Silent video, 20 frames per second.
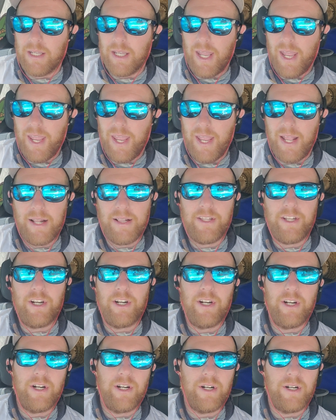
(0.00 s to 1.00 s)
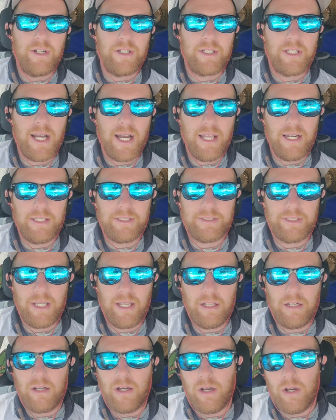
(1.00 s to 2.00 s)
and they're kind of
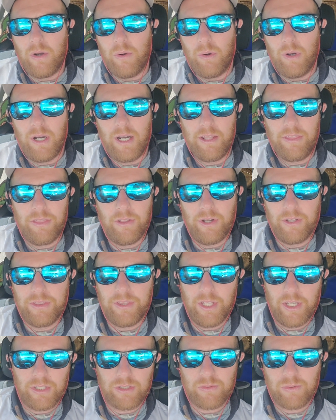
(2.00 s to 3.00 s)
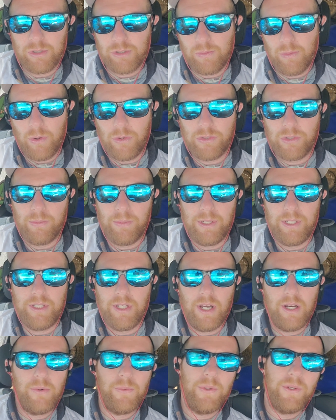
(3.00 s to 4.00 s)
saying, oh, well, I thought this was supposed to be
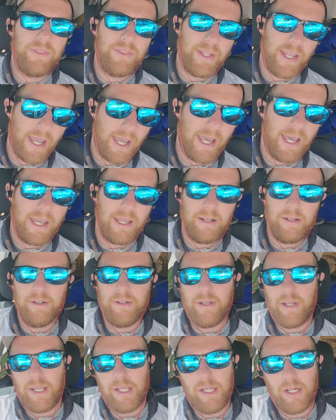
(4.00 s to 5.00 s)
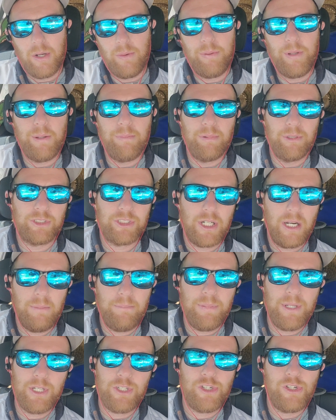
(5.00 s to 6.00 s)
done with that. And, you know, people try to
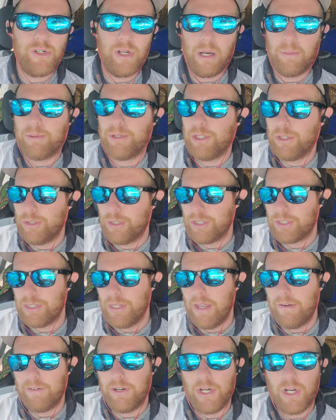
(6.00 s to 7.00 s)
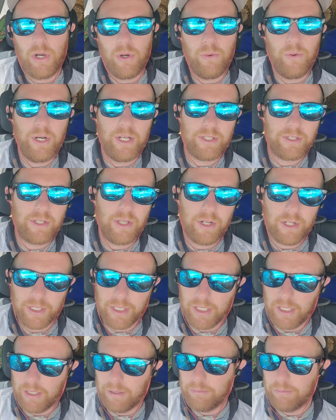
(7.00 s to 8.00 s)
beat you up and you just never know when it's going to
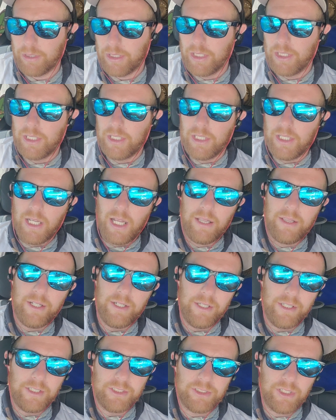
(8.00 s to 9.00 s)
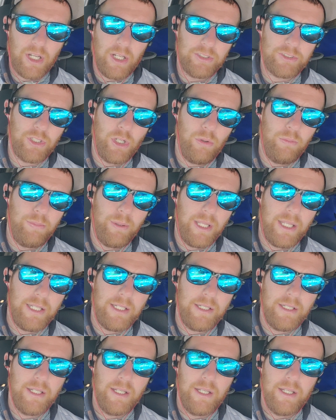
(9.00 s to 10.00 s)
come. And then there's also
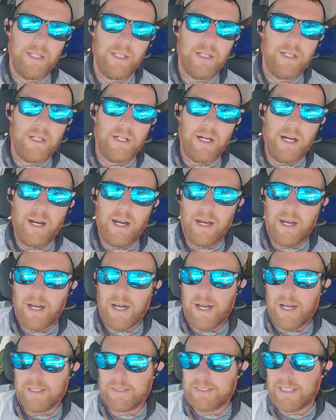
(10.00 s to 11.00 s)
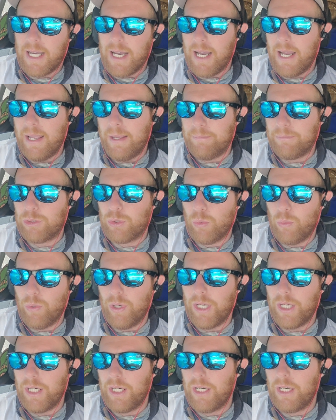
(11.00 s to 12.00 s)
been uh, times
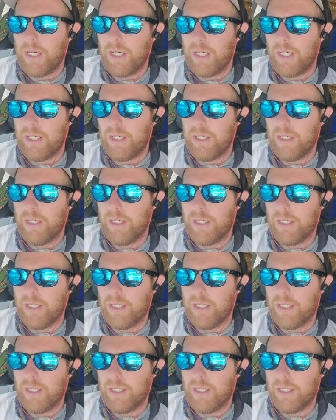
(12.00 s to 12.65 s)
where